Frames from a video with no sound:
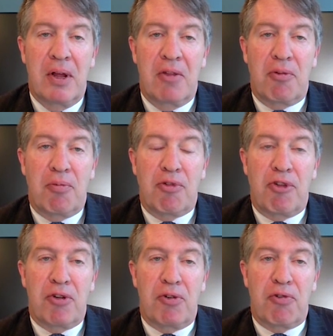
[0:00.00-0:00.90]
some
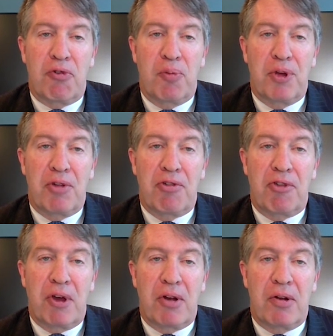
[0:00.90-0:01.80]
signals were being
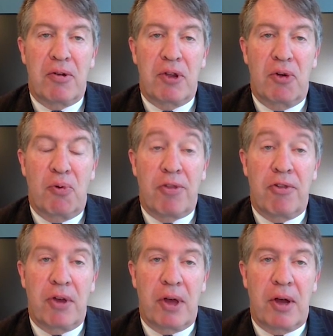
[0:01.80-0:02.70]
sent,
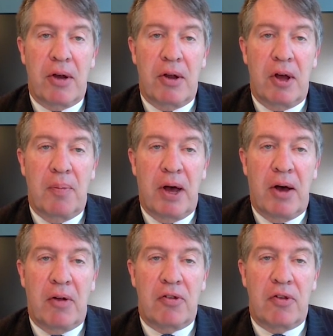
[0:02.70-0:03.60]
once again,
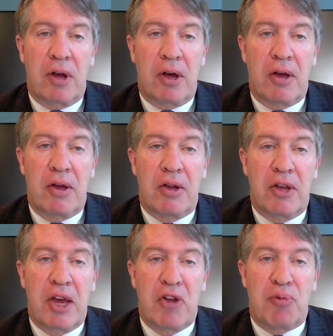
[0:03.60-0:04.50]
about
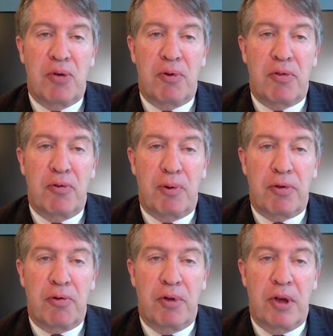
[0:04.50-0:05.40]
engagement with North
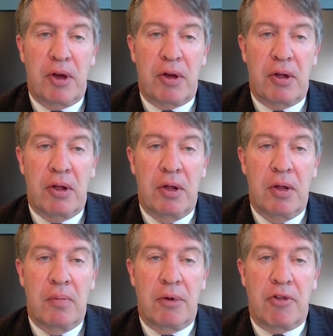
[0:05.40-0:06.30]
Korea.
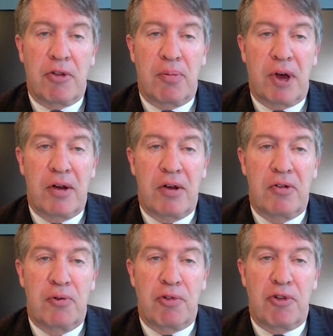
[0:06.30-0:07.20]
President Biden
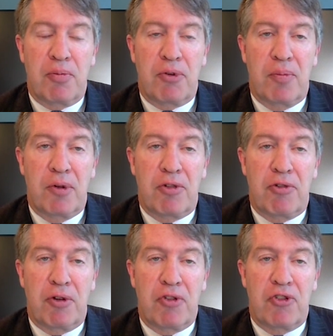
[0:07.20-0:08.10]
endorsing Prime
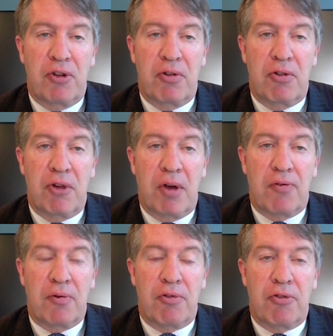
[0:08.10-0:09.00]
Minister Kishida's
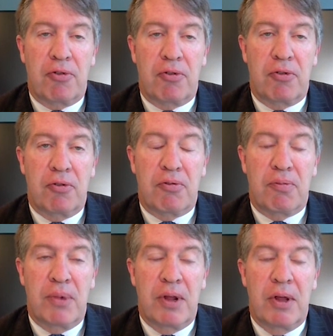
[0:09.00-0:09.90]
efforts
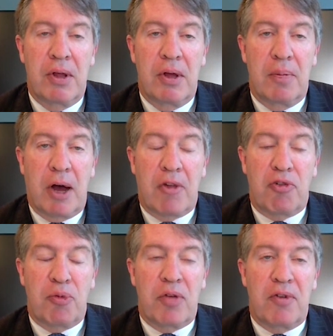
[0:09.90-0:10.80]
to
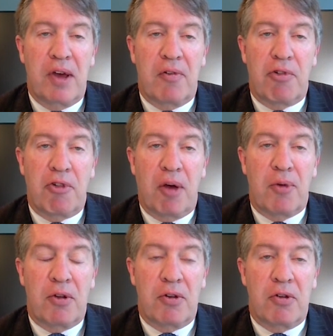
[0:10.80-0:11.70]
possibly even have a
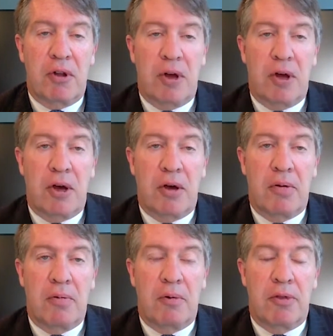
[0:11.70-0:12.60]
summit
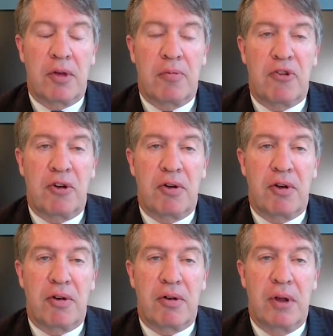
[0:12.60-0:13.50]
with Kim
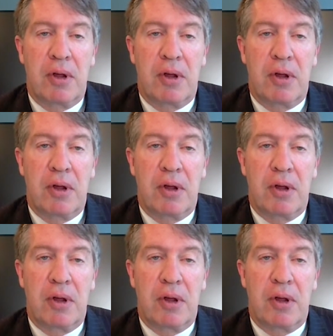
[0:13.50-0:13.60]
Jong-un.